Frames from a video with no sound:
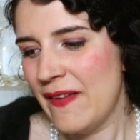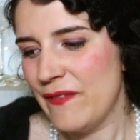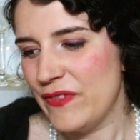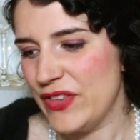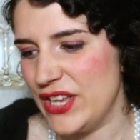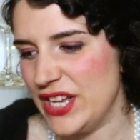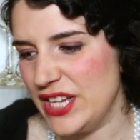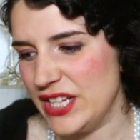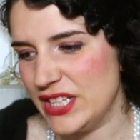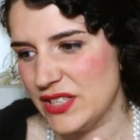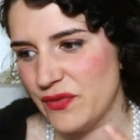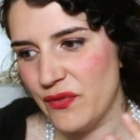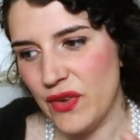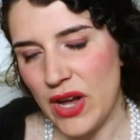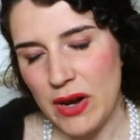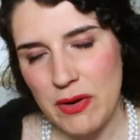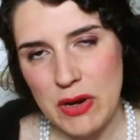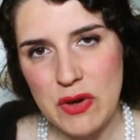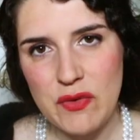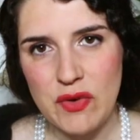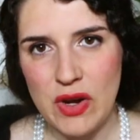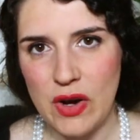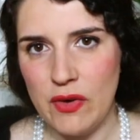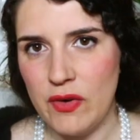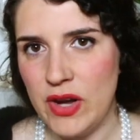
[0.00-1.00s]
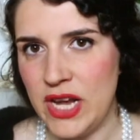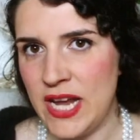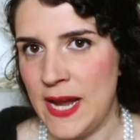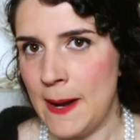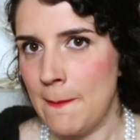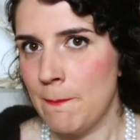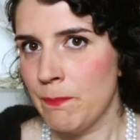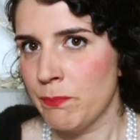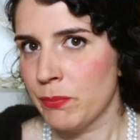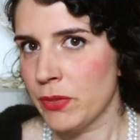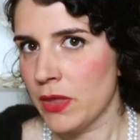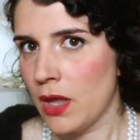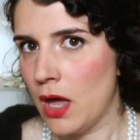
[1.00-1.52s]
these very, very
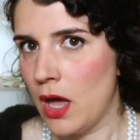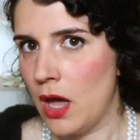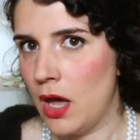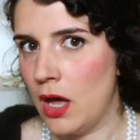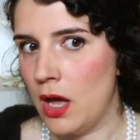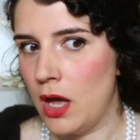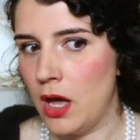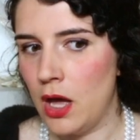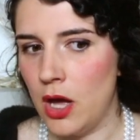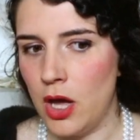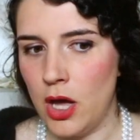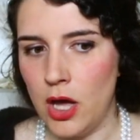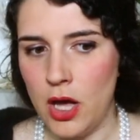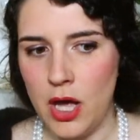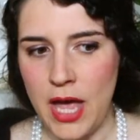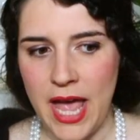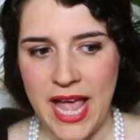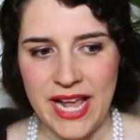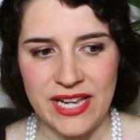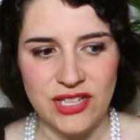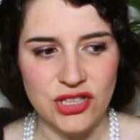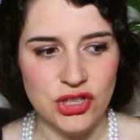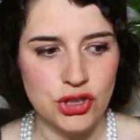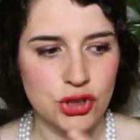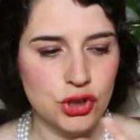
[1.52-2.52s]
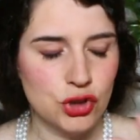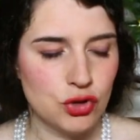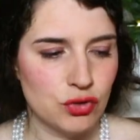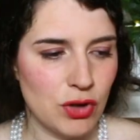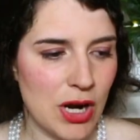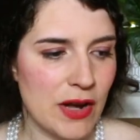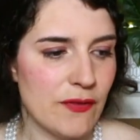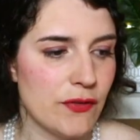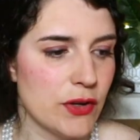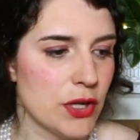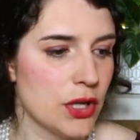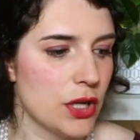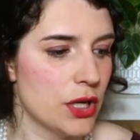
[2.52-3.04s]

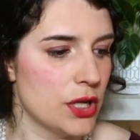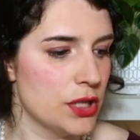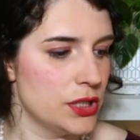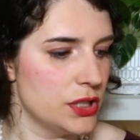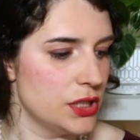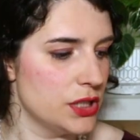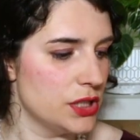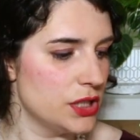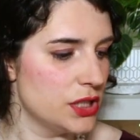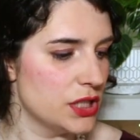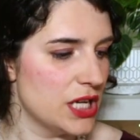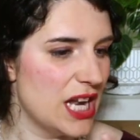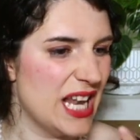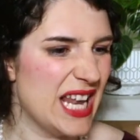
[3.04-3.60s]
extravagant,